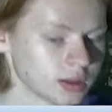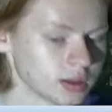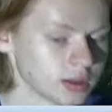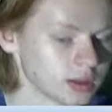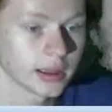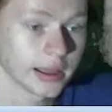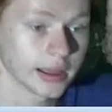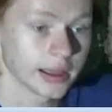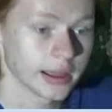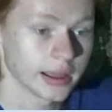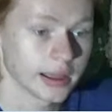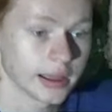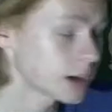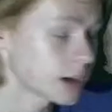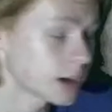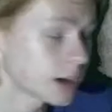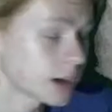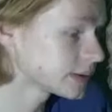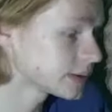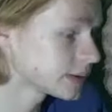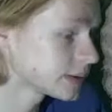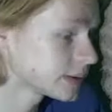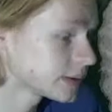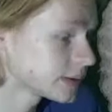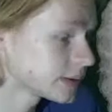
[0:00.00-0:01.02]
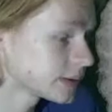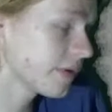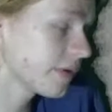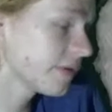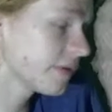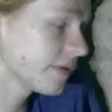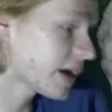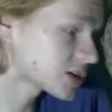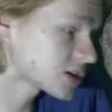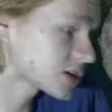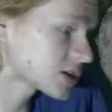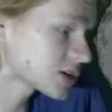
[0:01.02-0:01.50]
and talk about something that we've
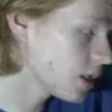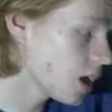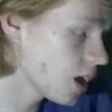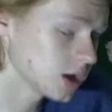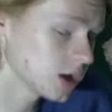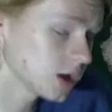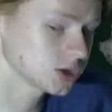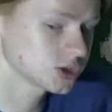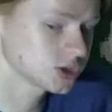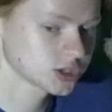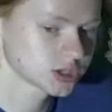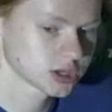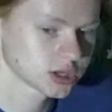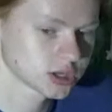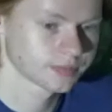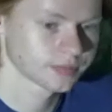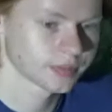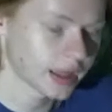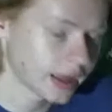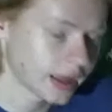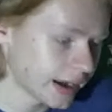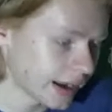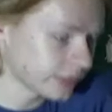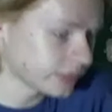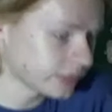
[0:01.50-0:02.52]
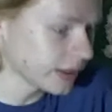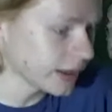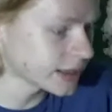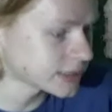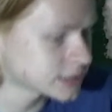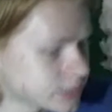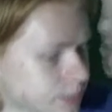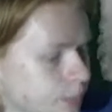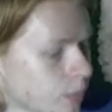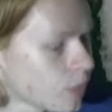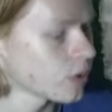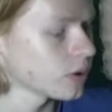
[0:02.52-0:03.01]
actually launched. And I think it's
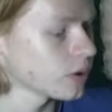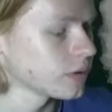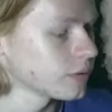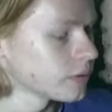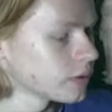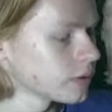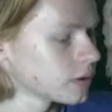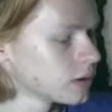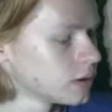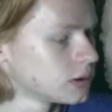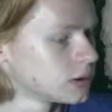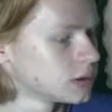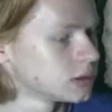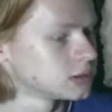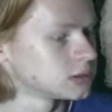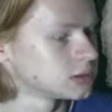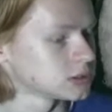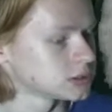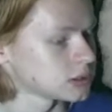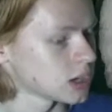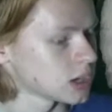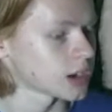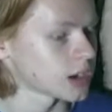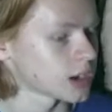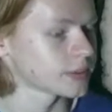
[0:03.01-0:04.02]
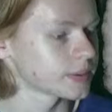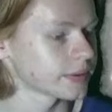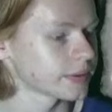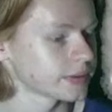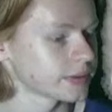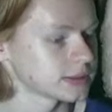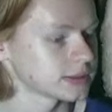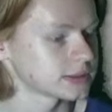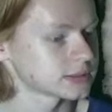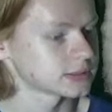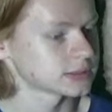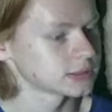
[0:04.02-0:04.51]
important to talk about
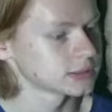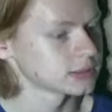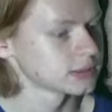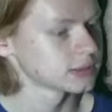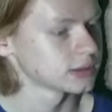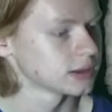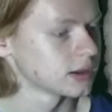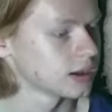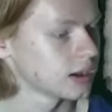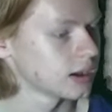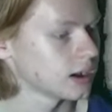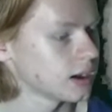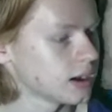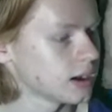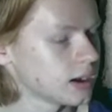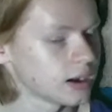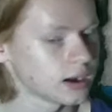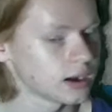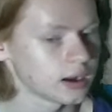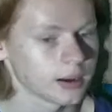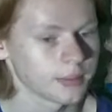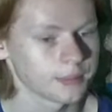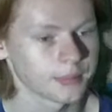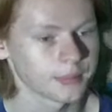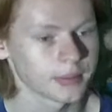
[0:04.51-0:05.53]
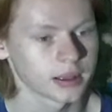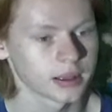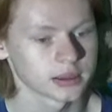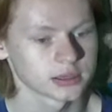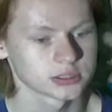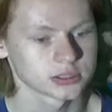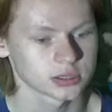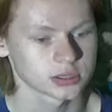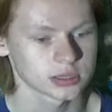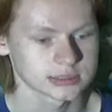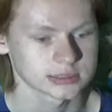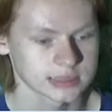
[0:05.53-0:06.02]
this.
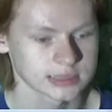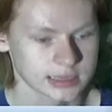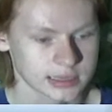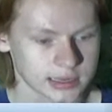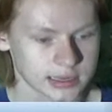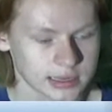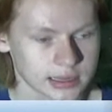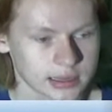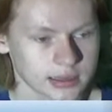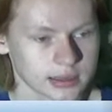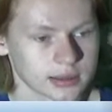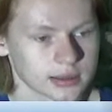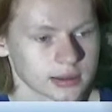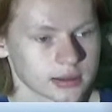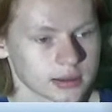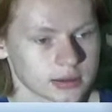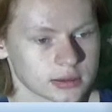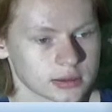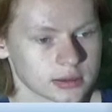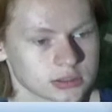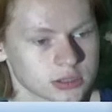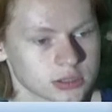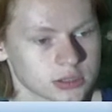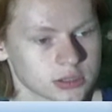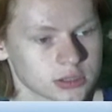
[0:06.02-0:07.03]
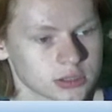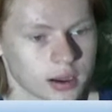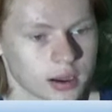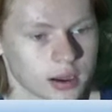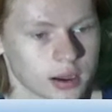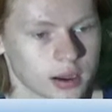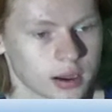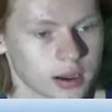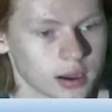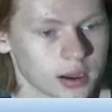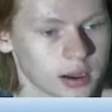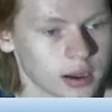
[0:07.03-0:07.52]
So let's get talking
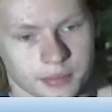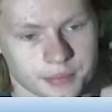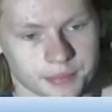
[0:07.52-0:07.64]
about it.